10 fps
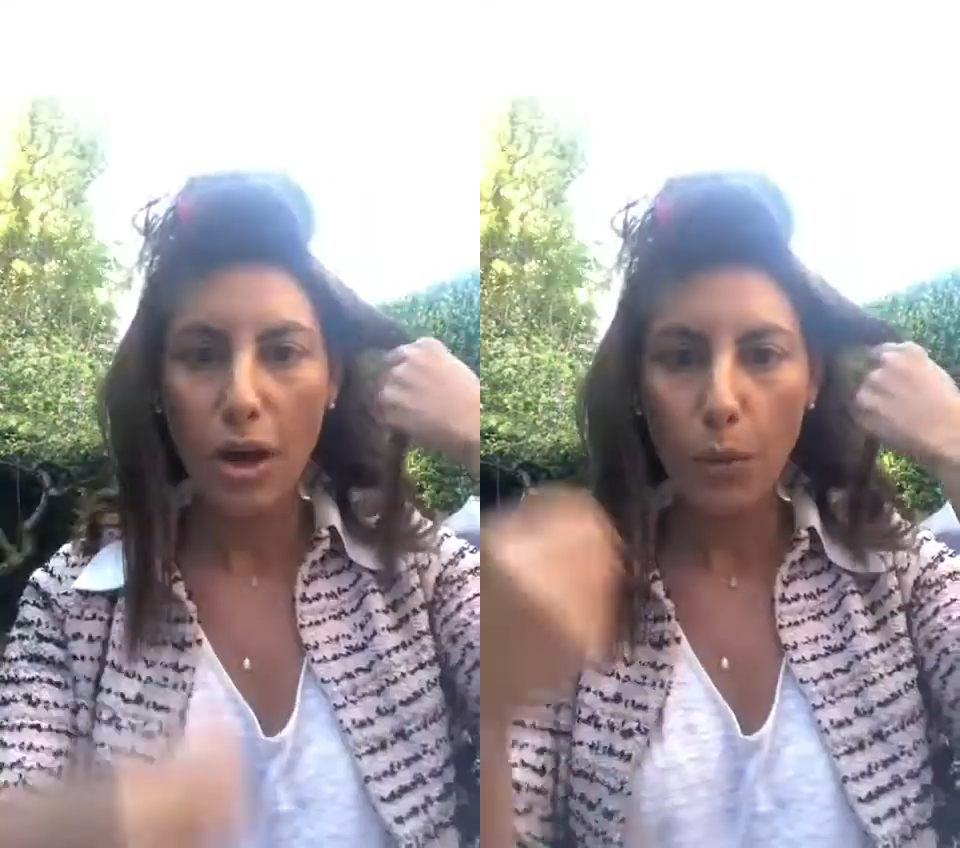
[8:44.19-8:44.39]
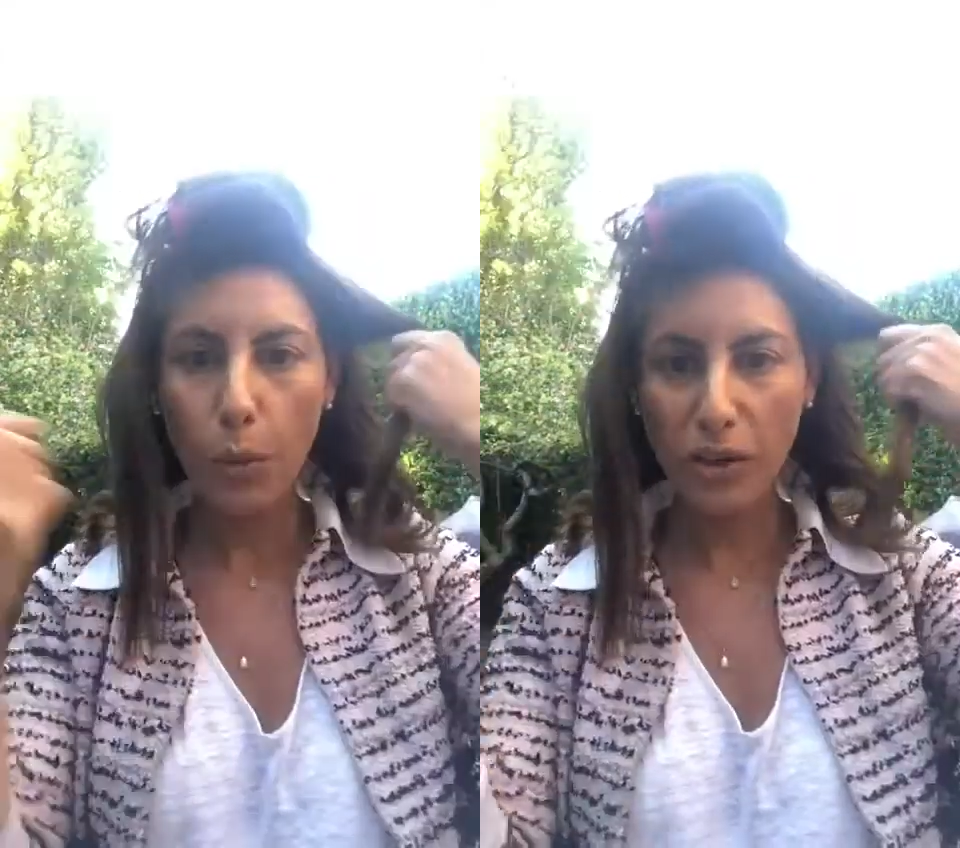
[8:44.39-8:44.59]

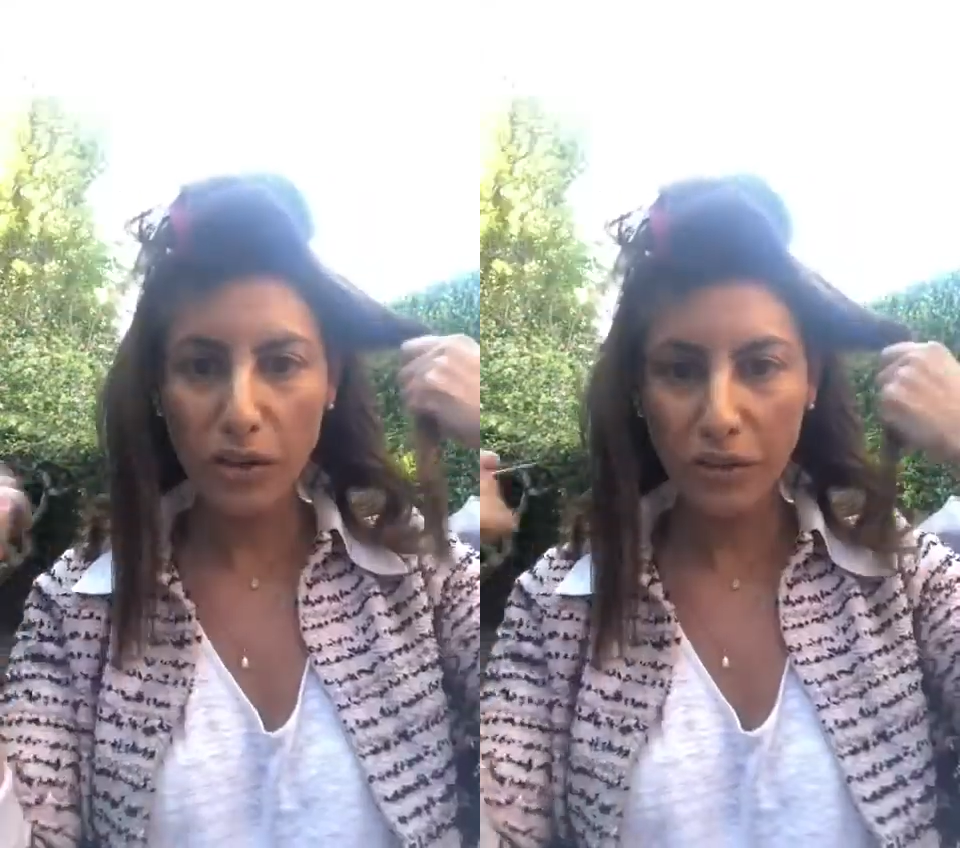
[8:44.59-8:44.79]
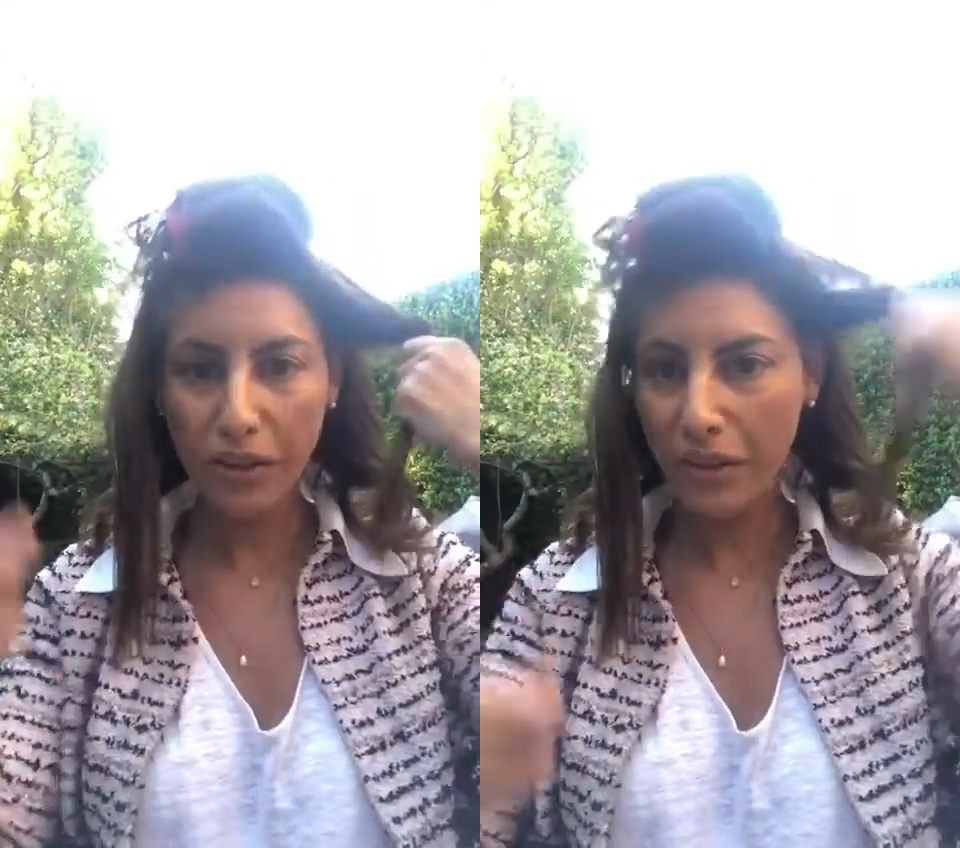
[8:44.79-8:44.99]
Once
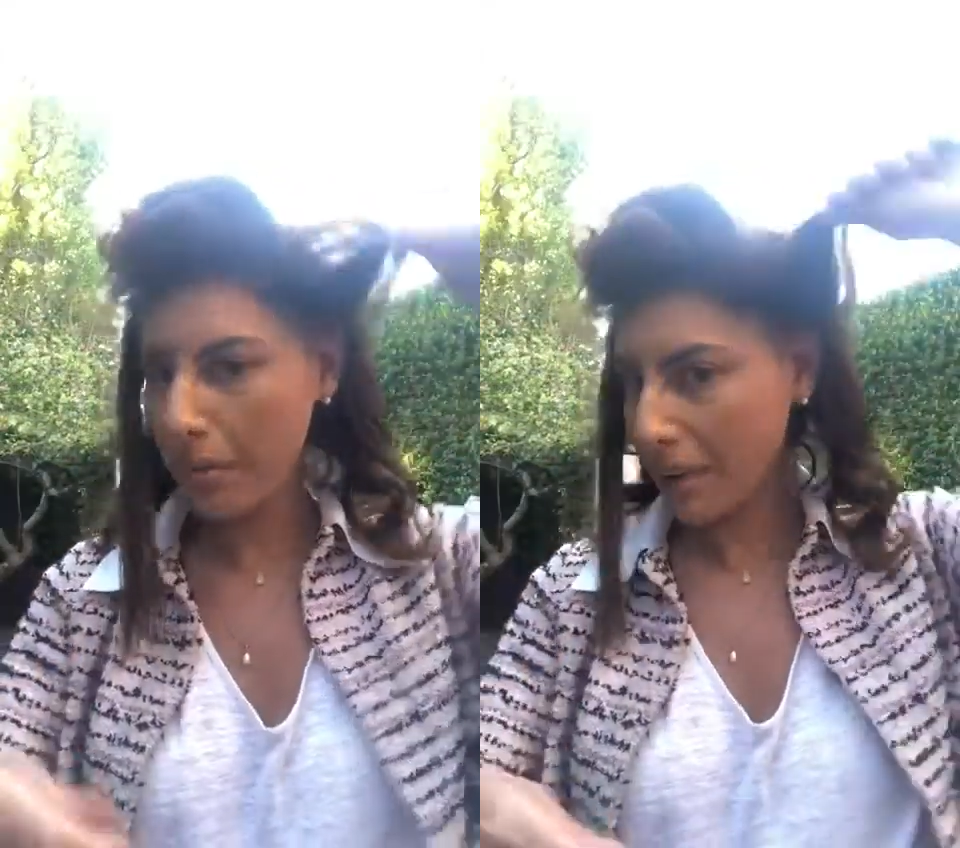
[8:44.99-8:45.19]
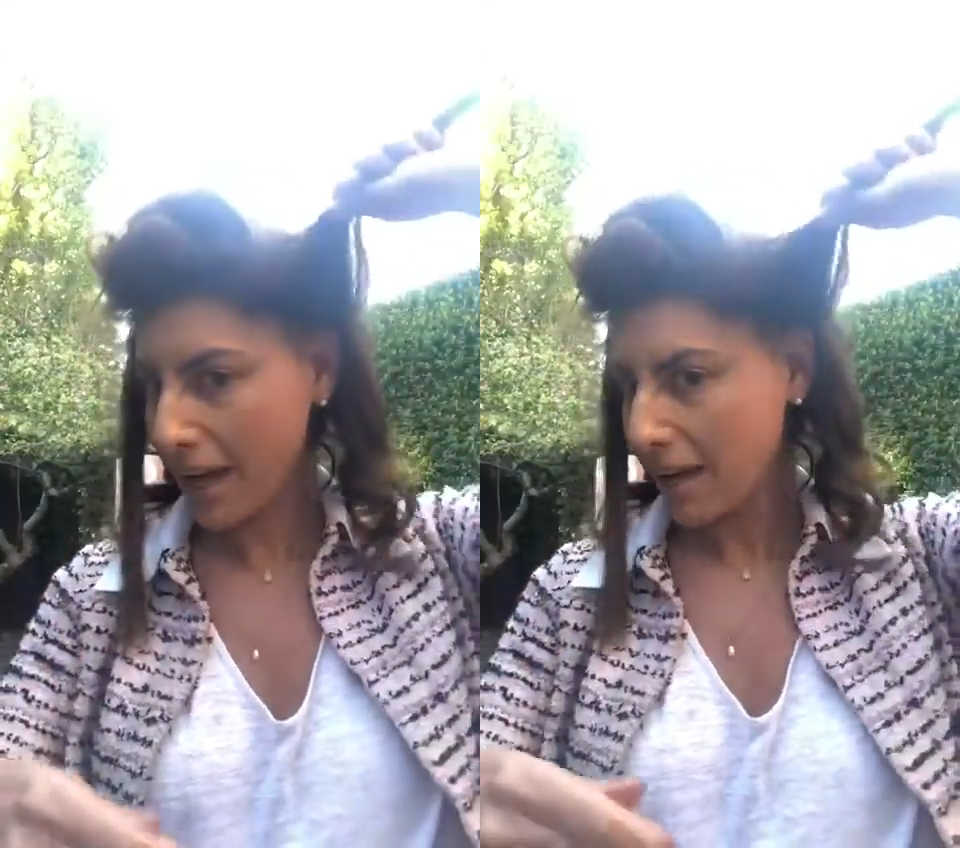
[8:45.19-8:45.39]
you've done the
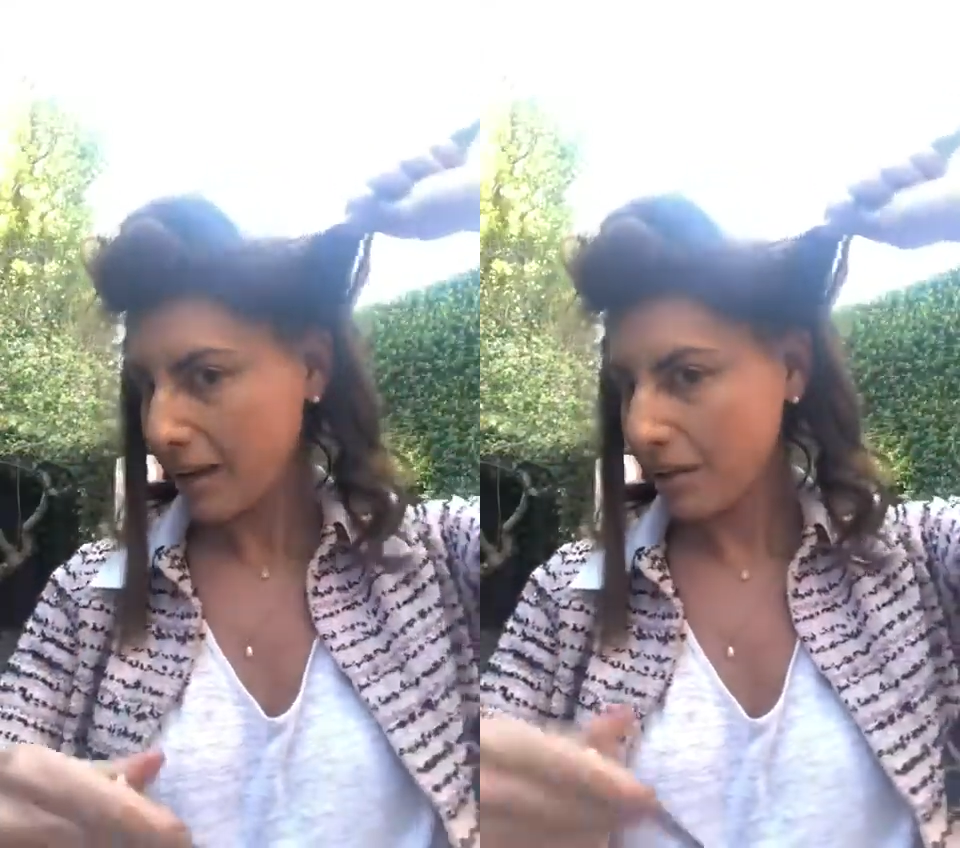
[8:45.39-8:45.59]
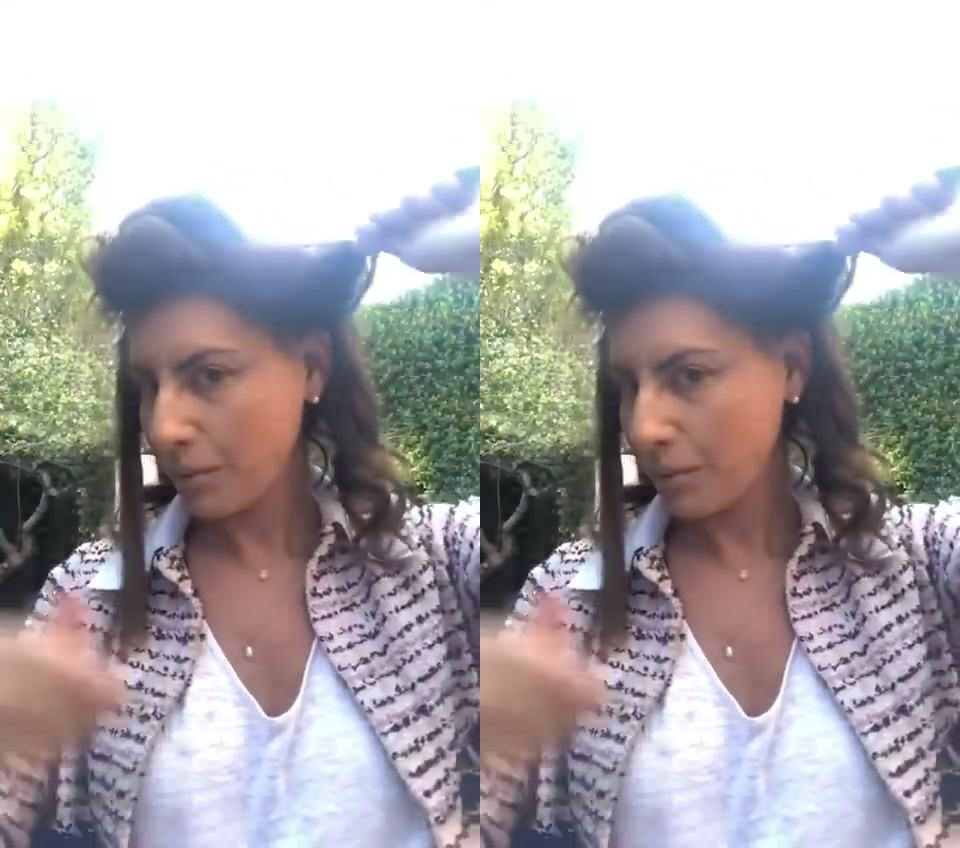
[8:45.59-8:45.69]
back,